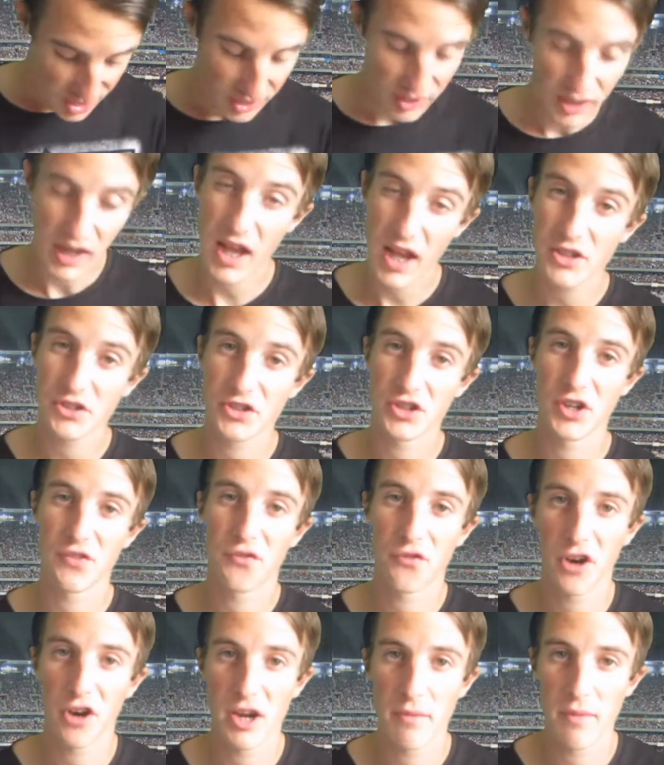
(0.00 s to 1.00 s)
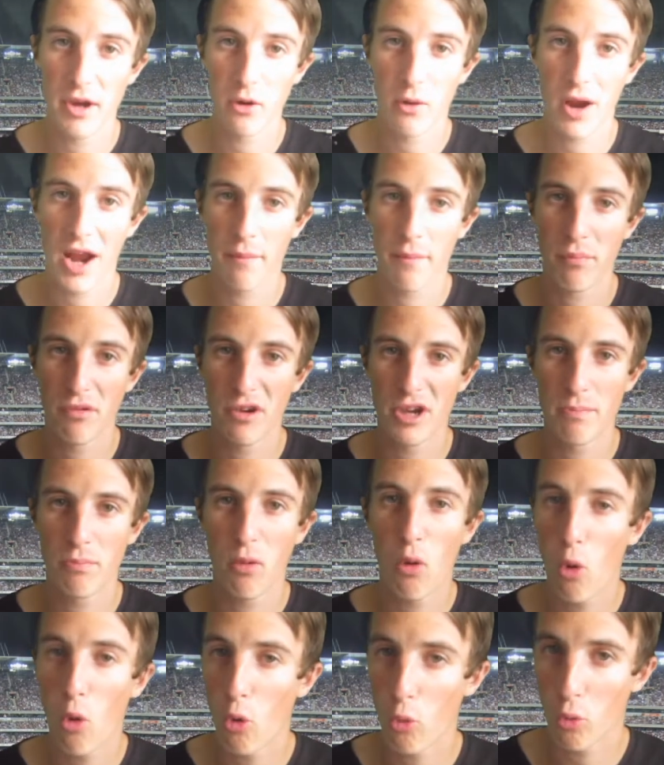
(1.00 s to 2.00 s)
last year Fremantle had a pretty
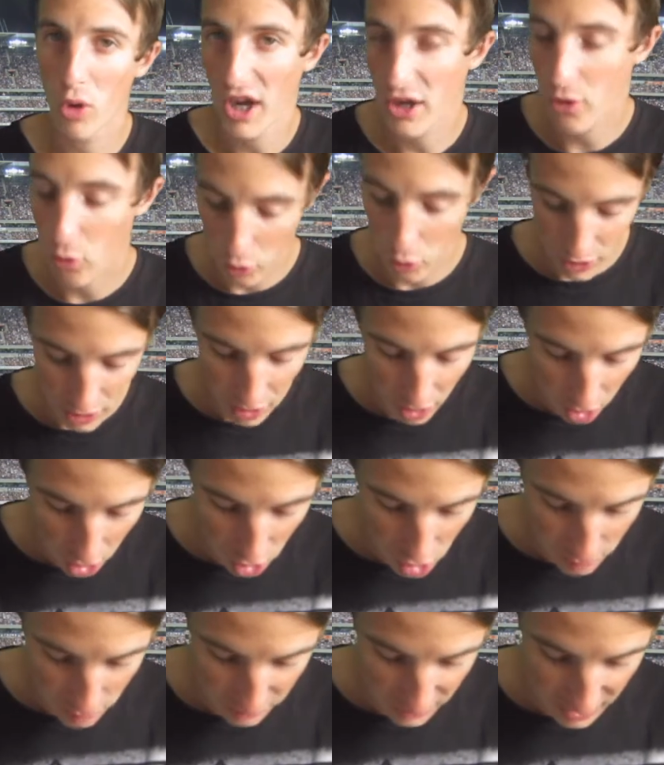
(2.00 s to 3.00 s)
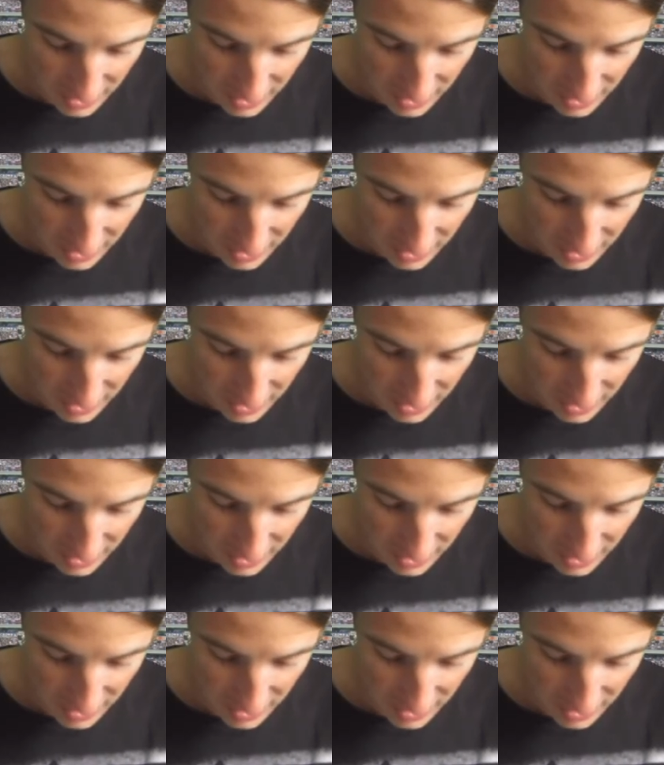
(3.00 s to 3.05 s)
poor record at home.